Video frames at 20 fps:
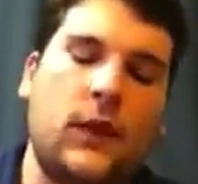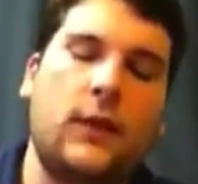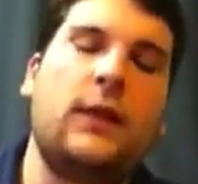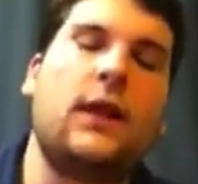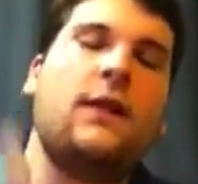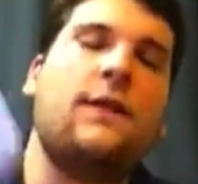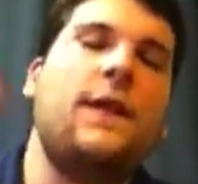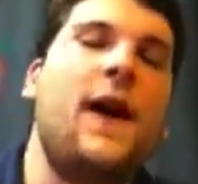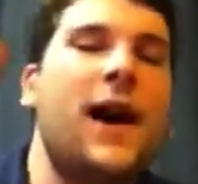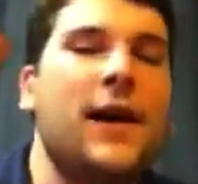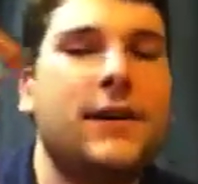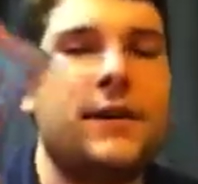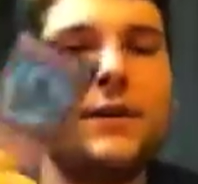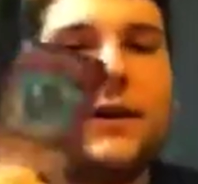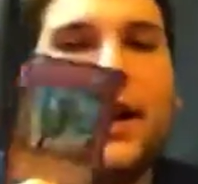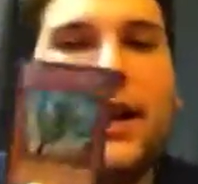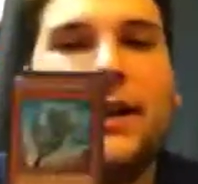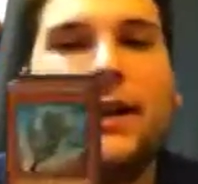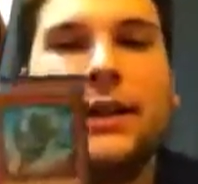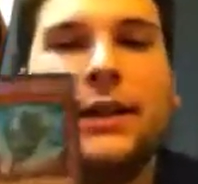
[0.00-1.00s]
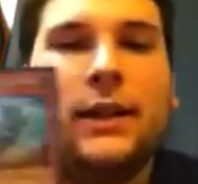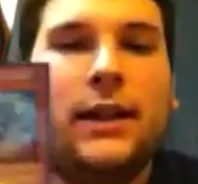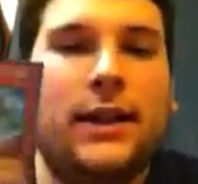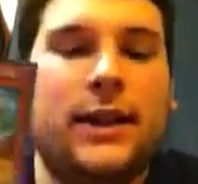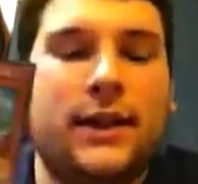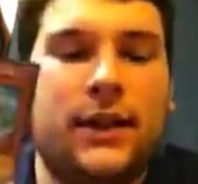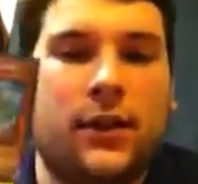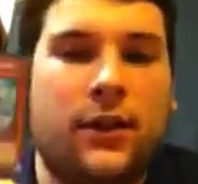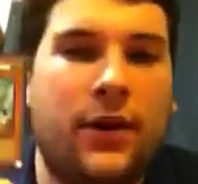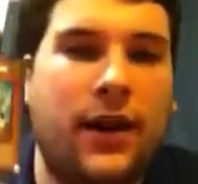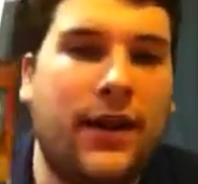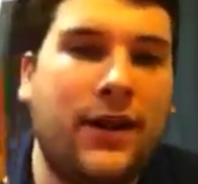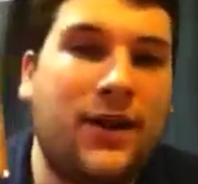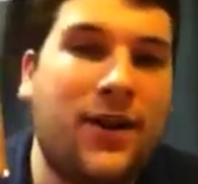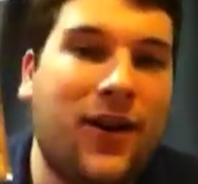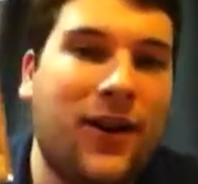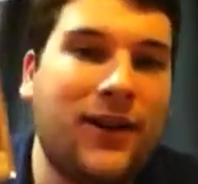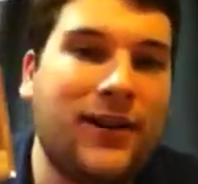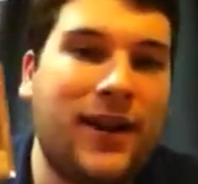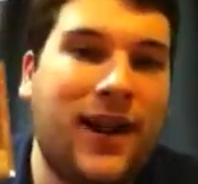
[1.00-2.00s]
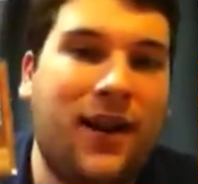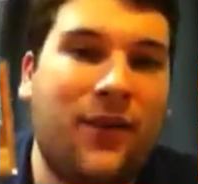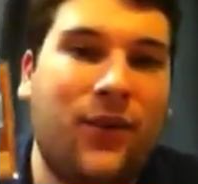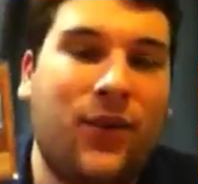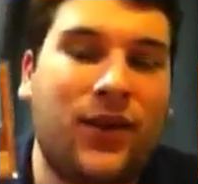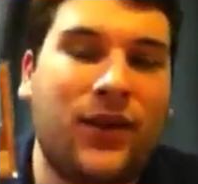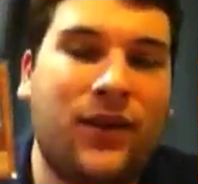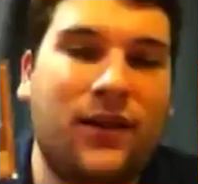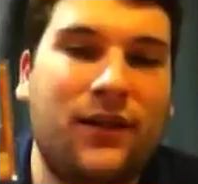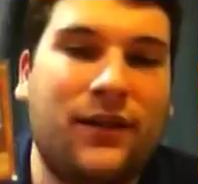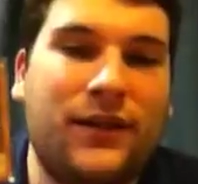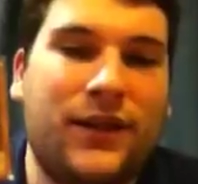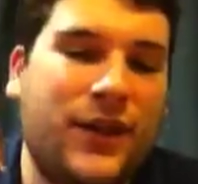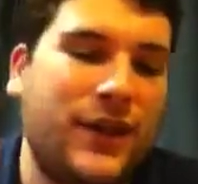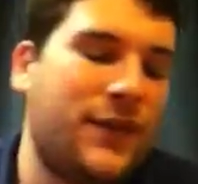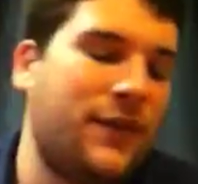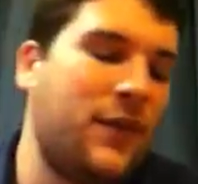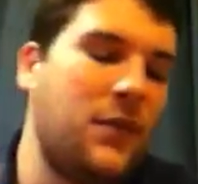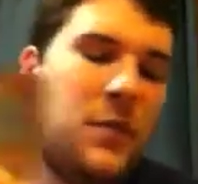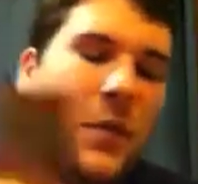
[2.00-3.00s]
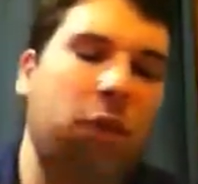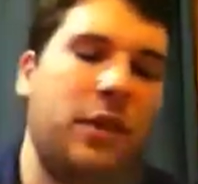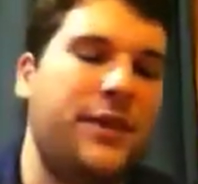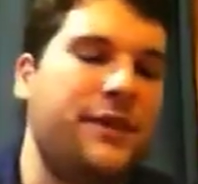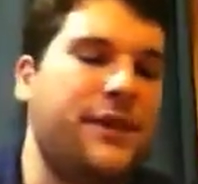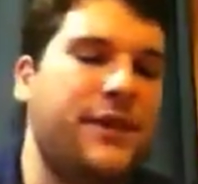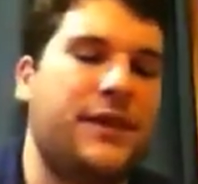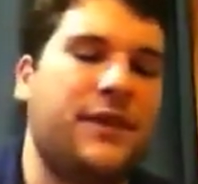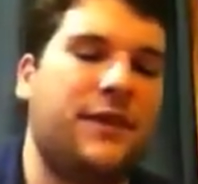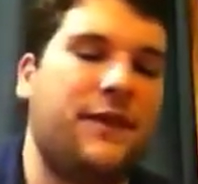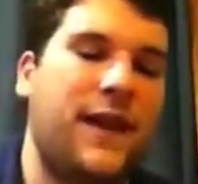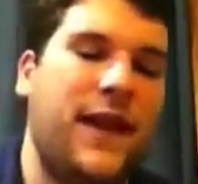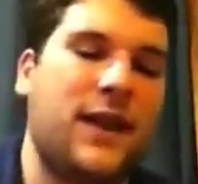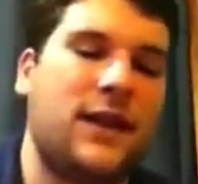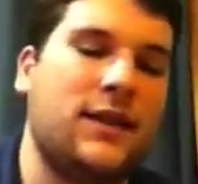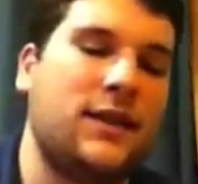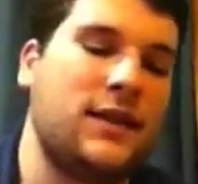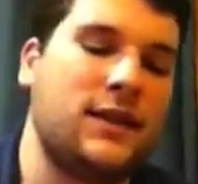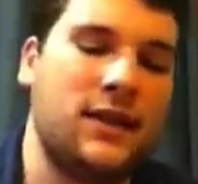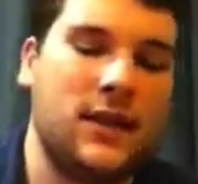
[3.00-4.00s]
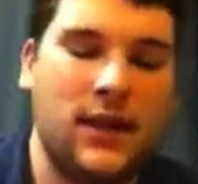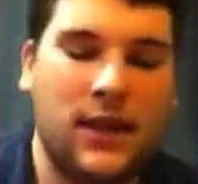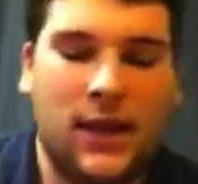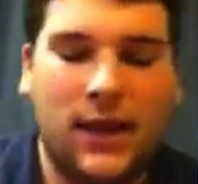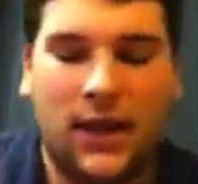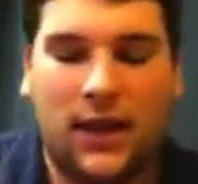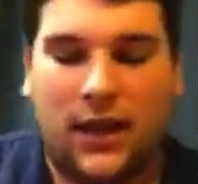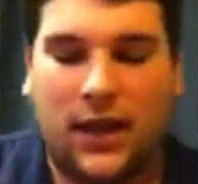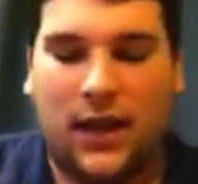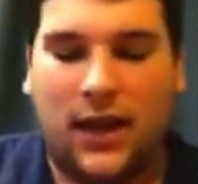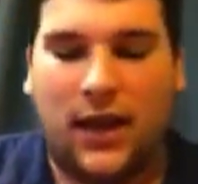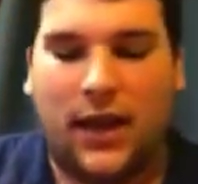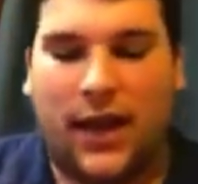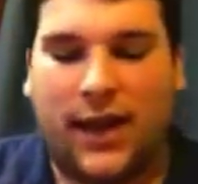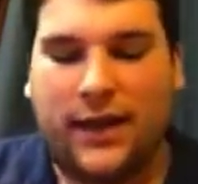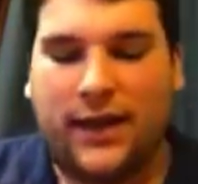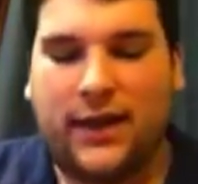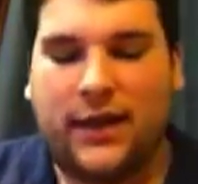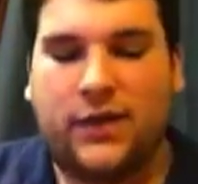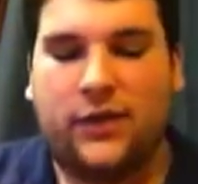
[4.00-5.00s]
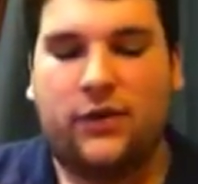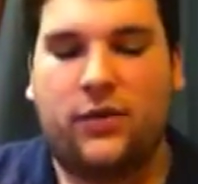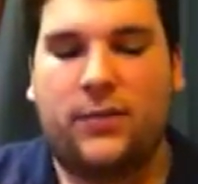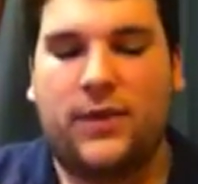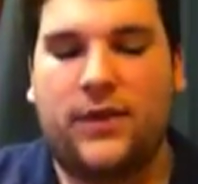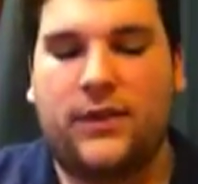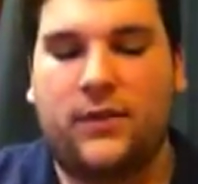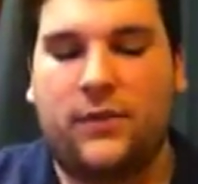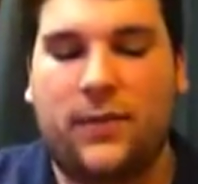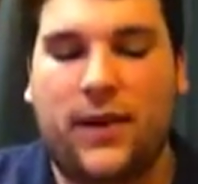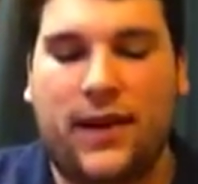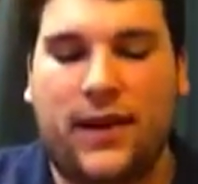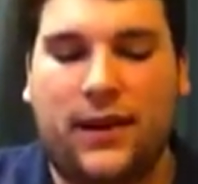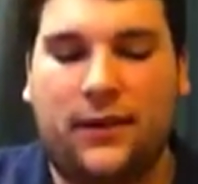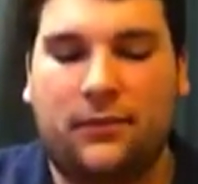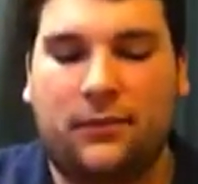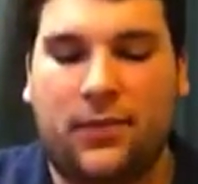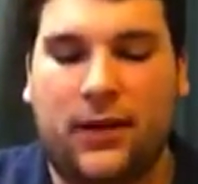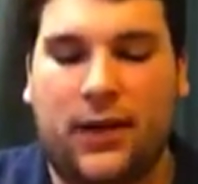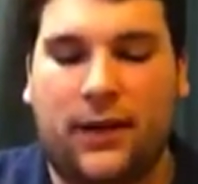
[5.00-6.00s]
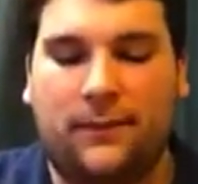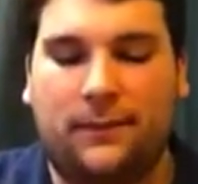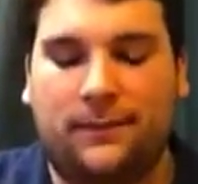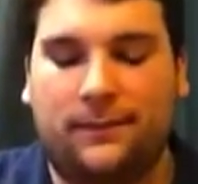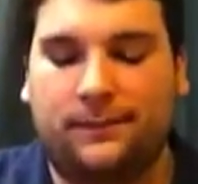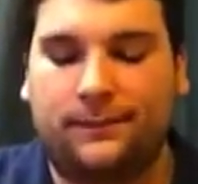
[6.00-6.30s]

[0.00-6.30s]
Now, Fossil Dyna is a great card to have one of, just for both of its effects. I think 2 would be too many, but